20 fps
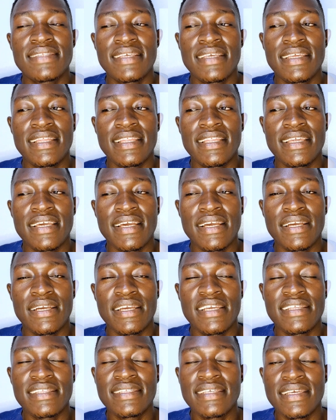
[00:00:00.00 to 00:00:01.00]

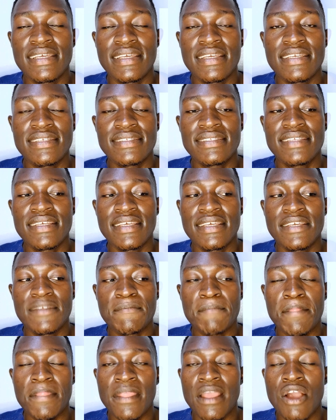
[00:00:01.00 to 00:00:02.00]

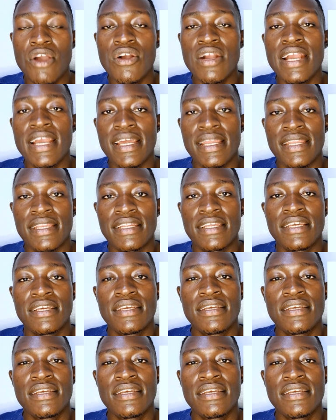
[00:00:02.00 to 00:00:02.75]
the organ